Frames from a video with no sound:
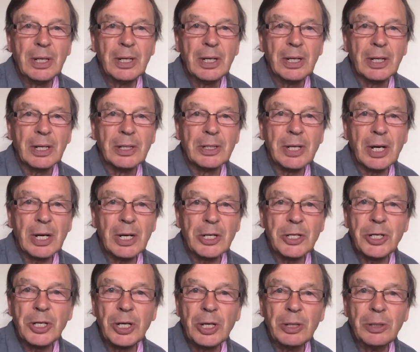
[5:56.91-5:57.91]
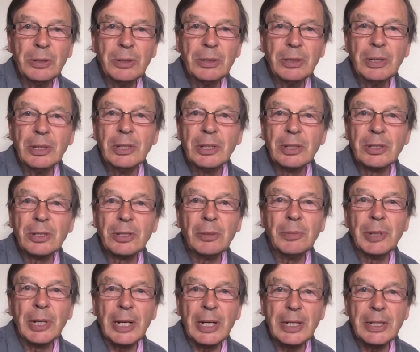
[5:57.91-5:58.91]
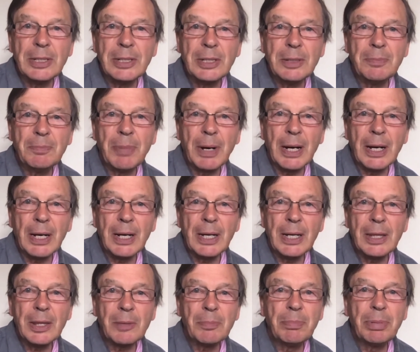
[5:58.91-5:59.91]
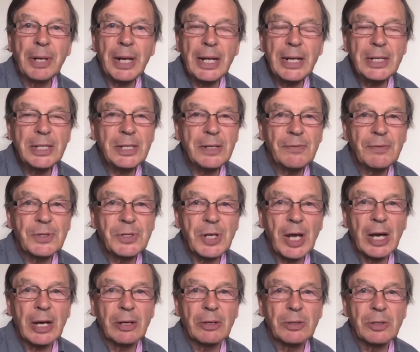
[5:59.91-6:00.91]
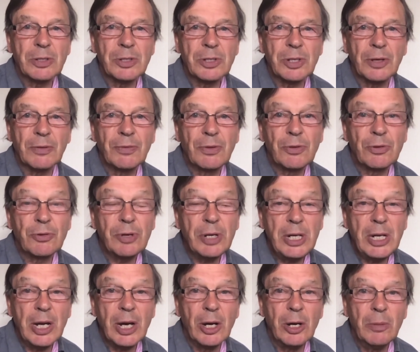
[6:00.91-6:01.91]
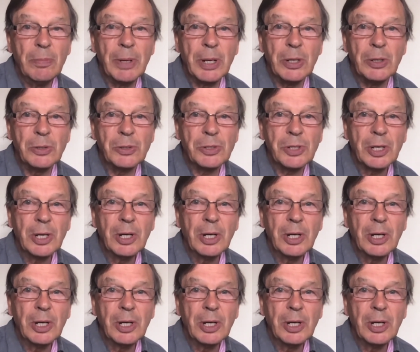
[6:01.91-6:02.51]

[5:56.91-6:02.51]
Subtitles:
an adagio dominated by the plaintive sounds of three oboes